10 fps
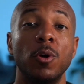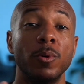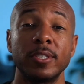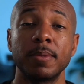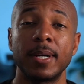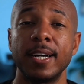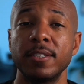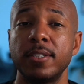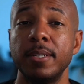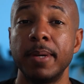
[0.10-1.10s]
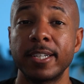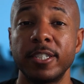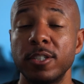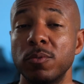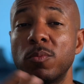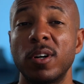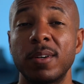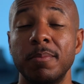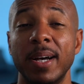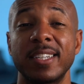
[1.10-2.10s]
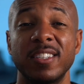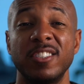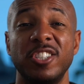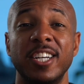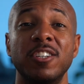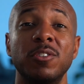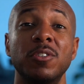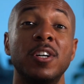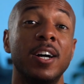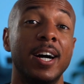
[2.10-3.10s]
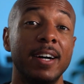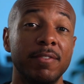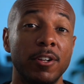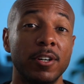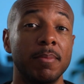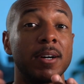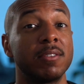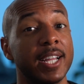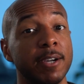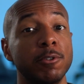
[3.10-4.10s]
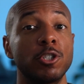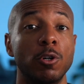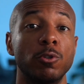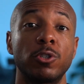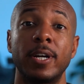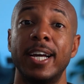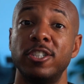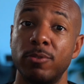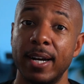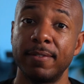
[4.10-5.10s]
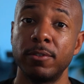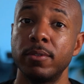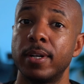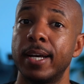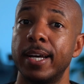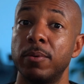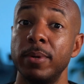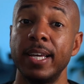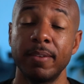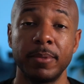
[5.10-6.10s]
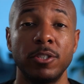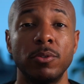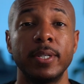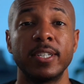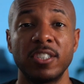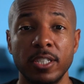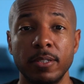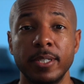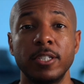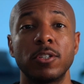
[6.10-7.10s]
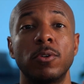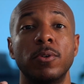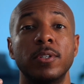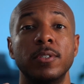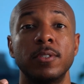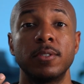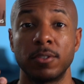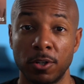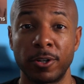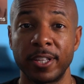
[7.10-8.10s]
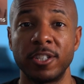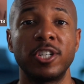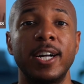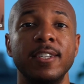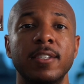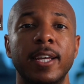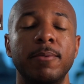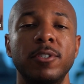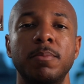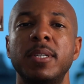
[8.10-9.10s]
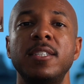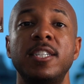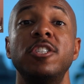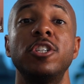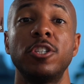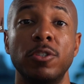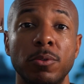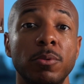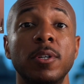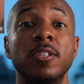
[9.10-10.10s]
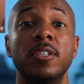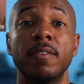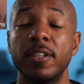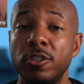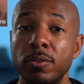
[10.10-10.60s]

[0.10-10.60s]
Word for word: What's up guys, TMax here. Welcome back to the channel. I vlog about language, culture, and travel, and we have been doing a series on learning the Chinese language, me teaching you stuff that